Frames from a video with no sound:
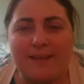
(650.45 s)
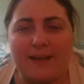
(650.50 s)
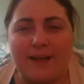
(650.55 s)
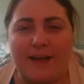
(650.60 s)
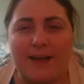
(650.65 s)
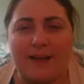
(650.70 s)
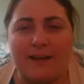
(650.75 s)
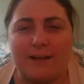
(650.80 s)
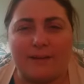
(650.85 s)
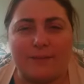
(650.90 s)

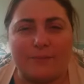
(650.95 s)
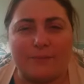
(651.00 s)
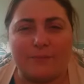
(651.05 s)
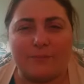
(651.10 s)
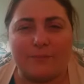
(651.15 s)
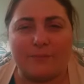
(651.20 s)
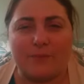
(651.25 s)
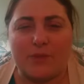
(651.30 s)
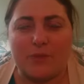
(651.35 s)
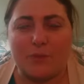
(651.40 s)

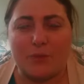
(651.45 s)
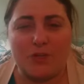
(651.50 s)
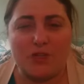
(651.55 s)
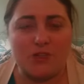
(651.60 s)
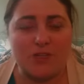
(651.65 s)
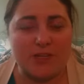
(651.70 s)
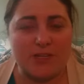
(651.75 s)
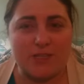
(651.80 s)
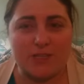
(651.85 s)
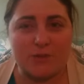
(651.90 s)
The
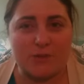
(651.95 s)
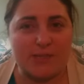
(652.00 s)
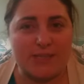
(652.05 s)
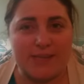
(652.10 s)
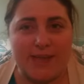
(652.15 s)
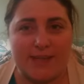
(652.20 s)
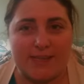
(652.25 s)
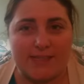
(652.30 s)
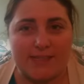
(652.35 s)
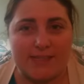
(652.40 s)
moisturizer was nice.